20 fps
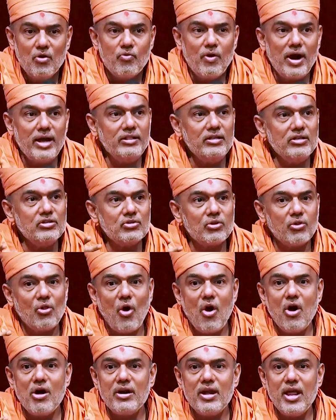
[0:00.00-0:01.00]
Why this
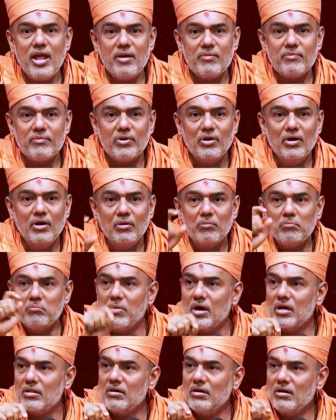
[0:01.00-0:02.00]
long name?
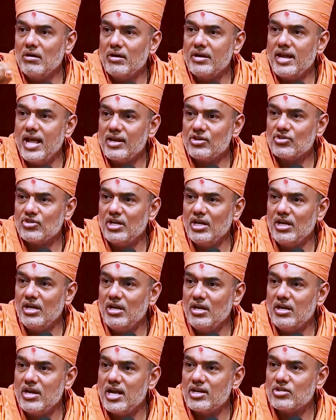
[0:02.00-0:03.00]
Mother
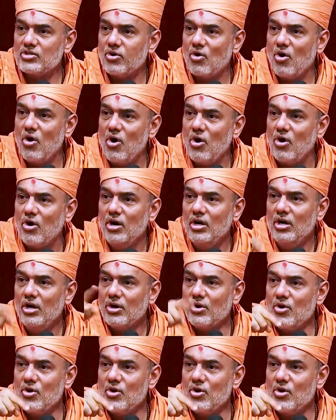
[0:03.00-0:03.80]
in law,